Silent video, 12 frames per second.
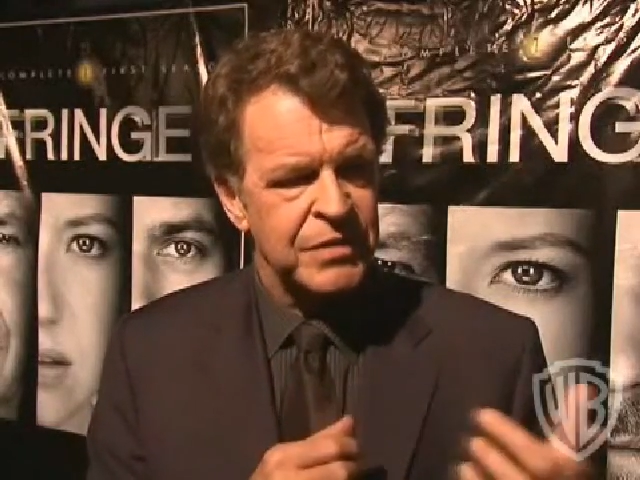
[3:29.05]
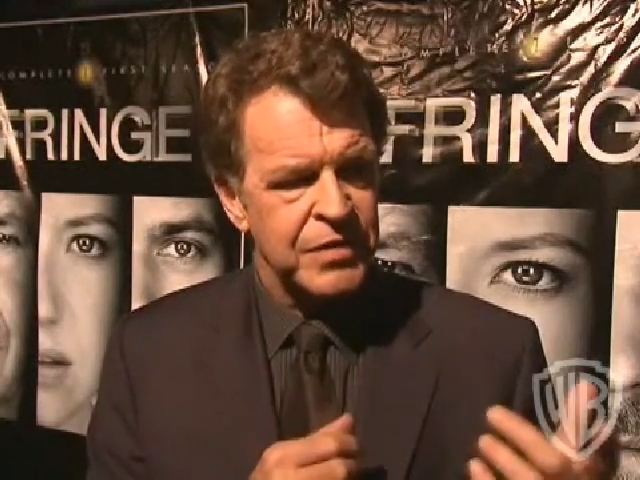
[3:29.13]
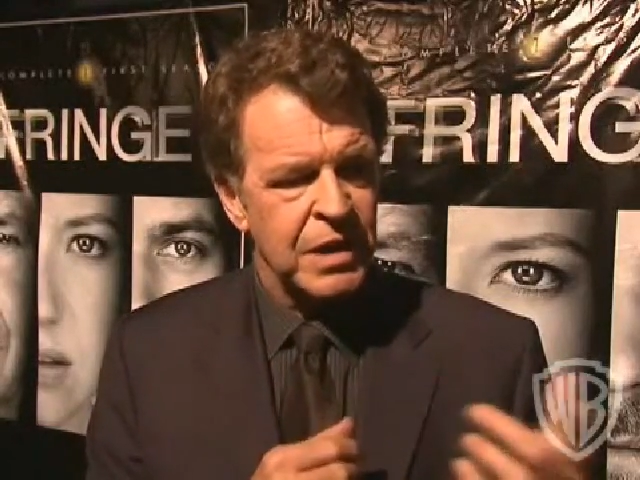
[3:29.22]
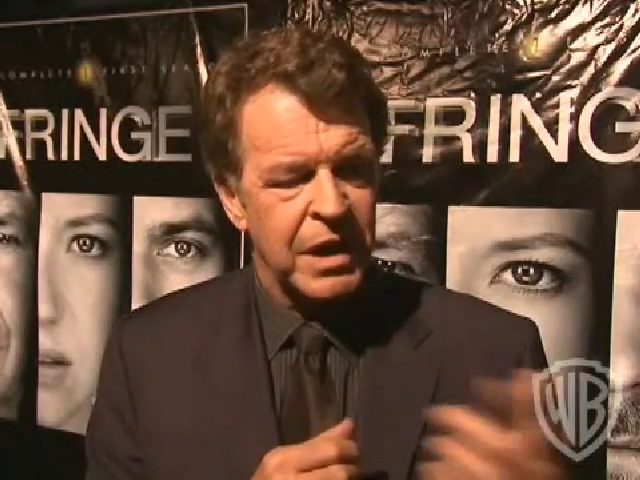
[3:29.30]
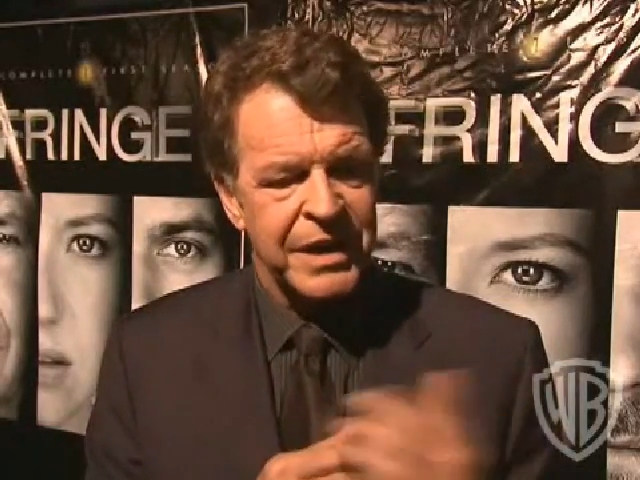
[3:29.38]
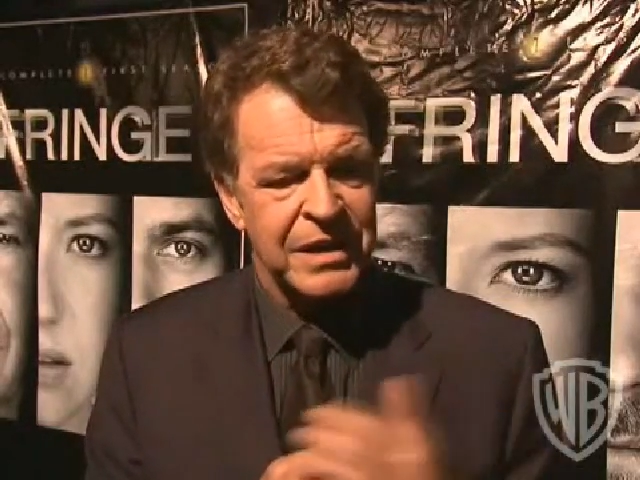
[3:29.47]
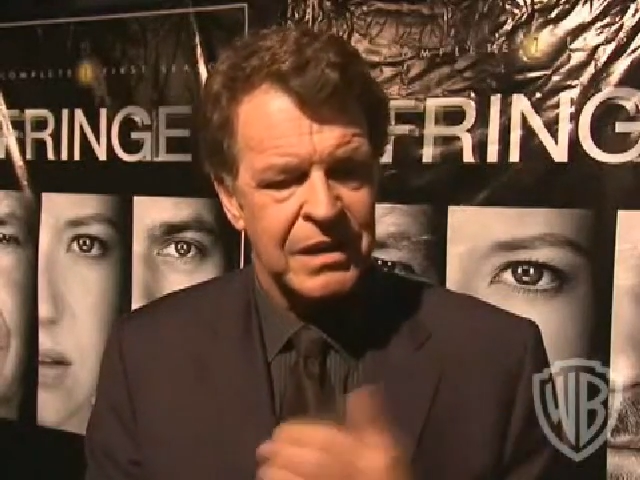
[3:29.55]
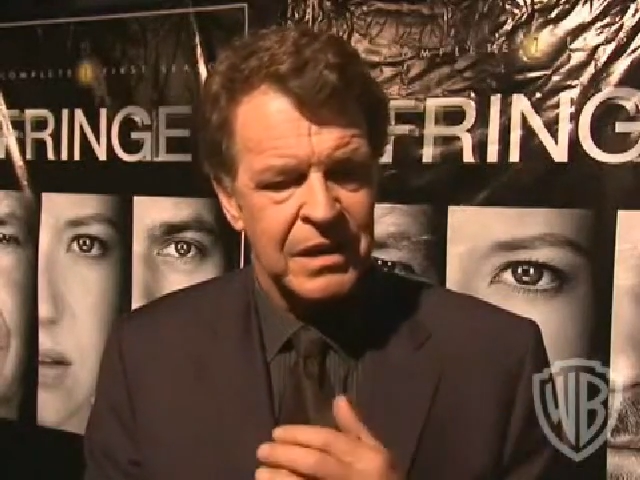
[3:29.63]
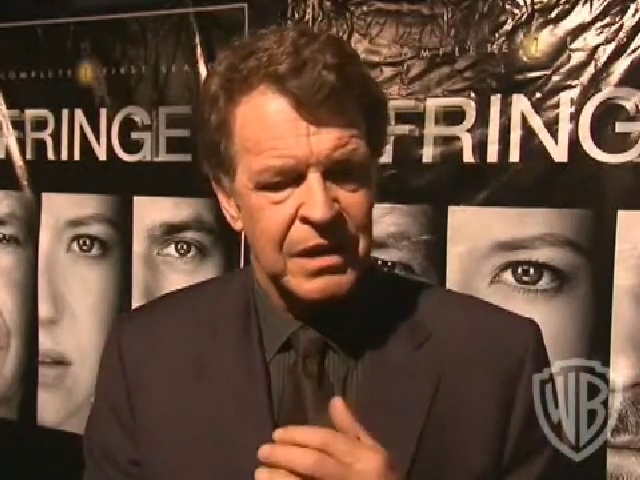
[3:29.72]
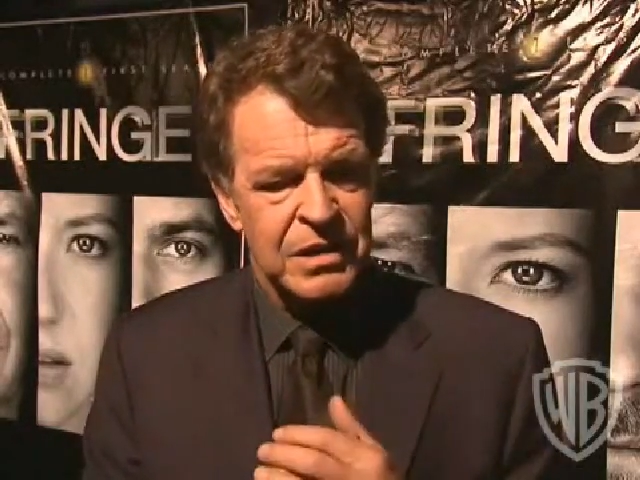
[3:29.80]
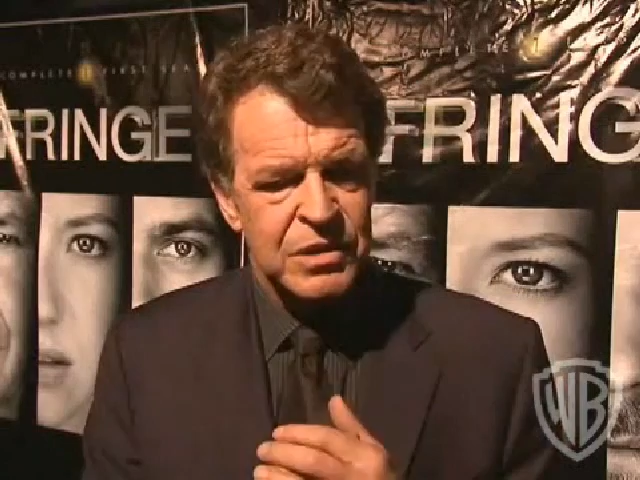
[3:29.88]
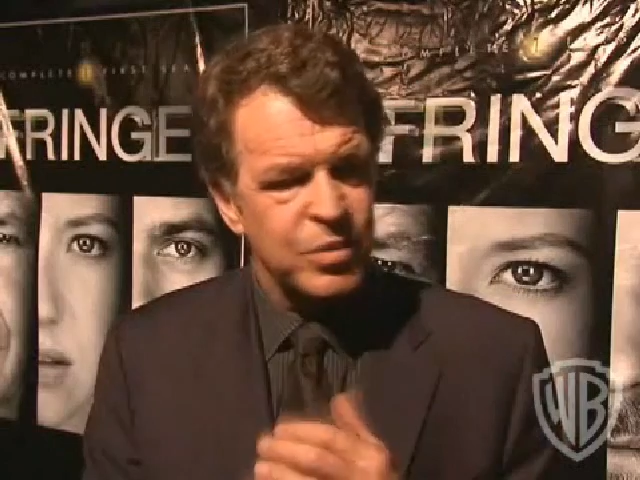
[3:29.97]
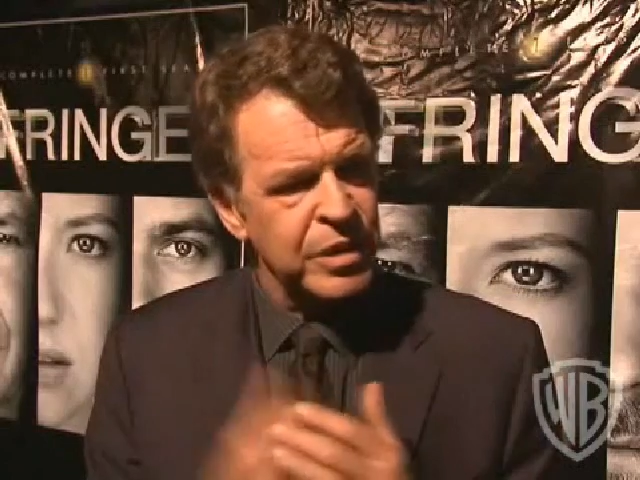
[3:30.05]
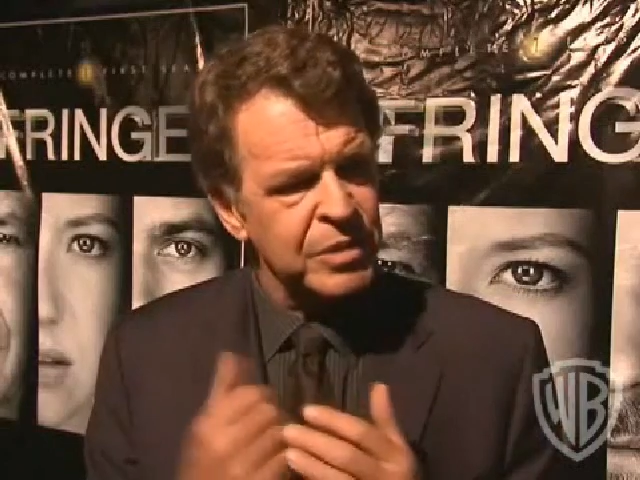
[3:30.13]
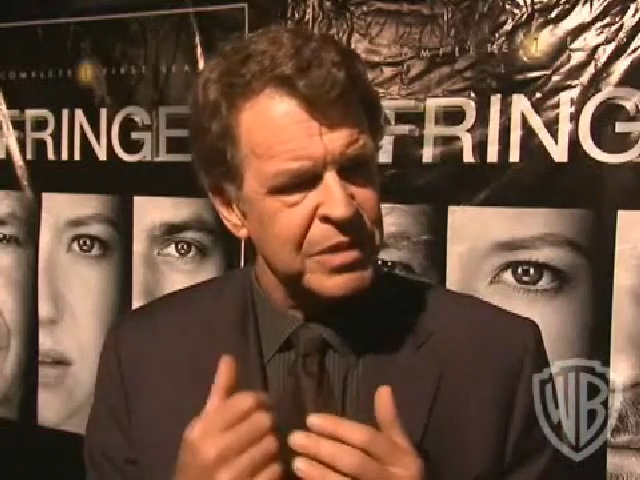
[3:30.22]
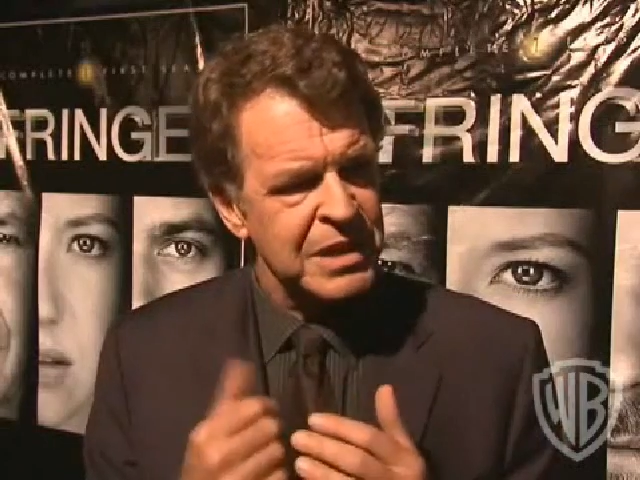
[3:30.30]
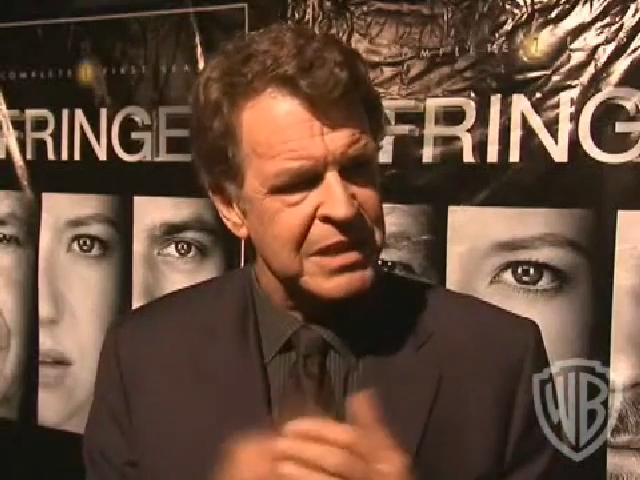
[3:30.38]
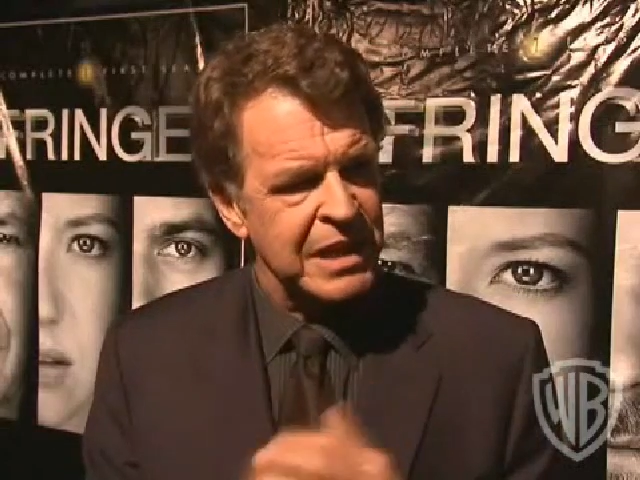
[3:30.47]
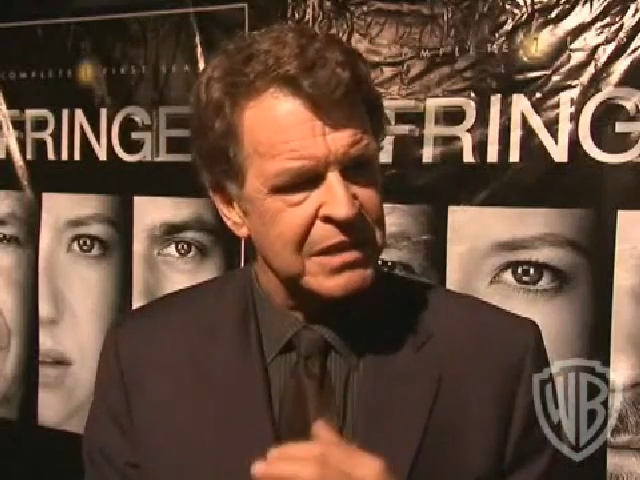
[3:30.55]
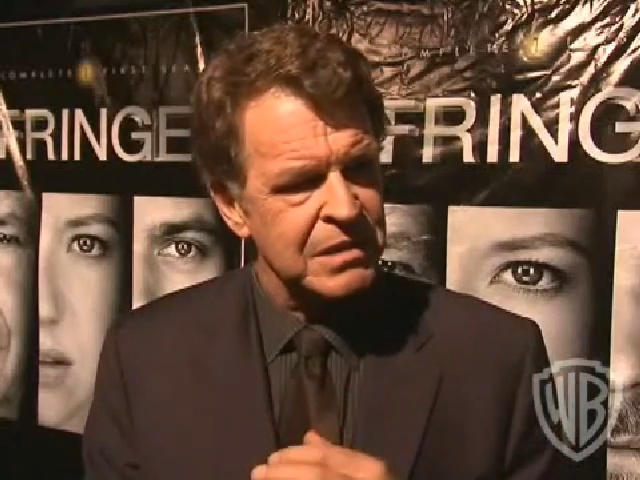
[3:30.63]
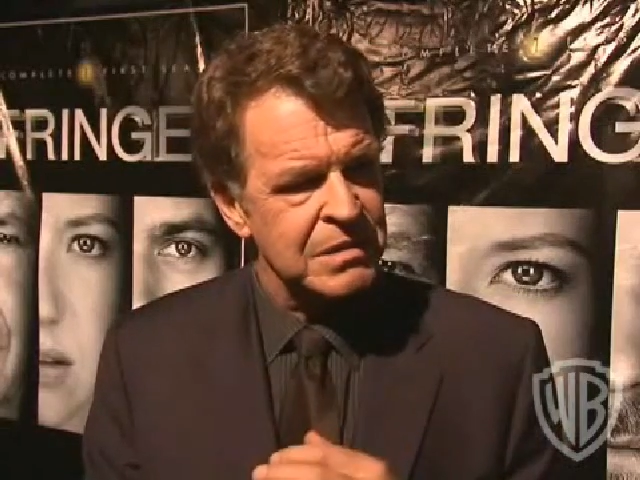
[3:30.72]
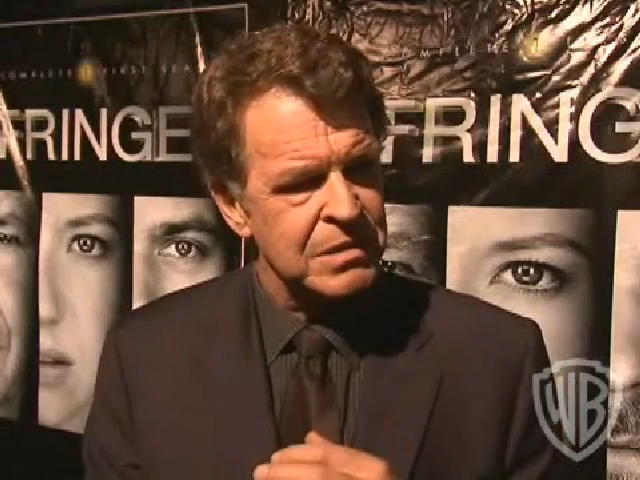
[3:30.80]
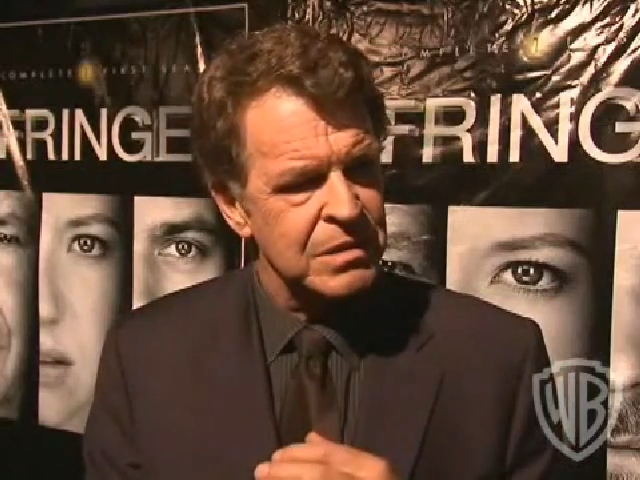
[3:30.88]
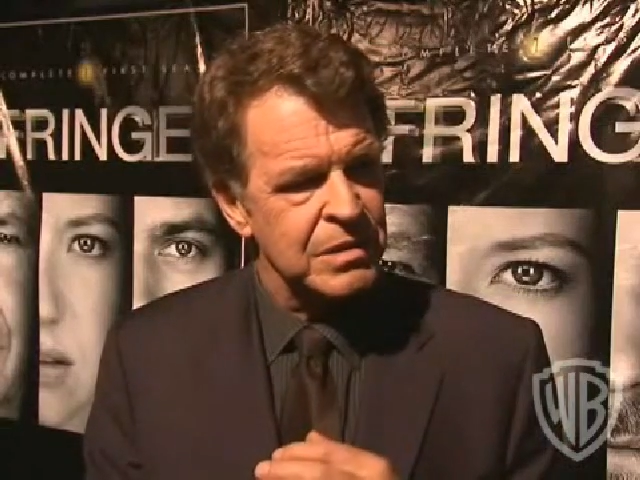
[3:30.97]
if you like, to work with these
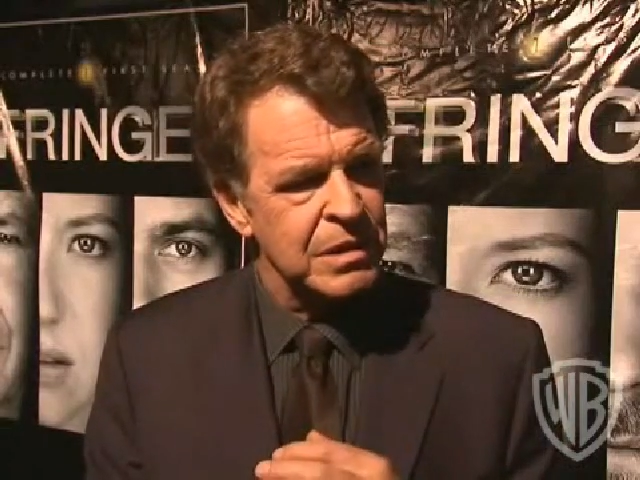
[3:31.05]
actors.